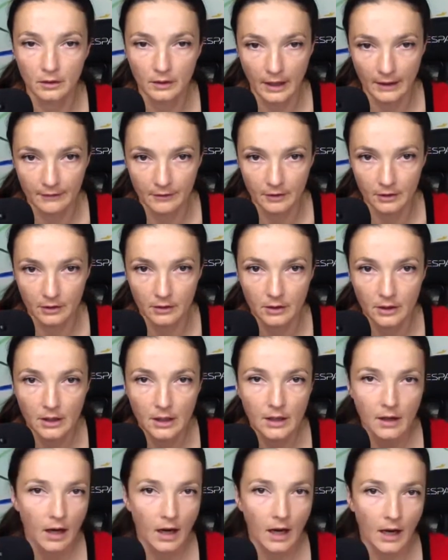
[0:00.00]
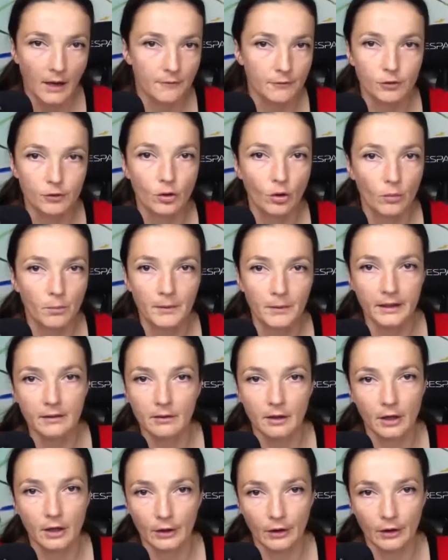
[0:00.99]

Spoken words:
level. Nobody,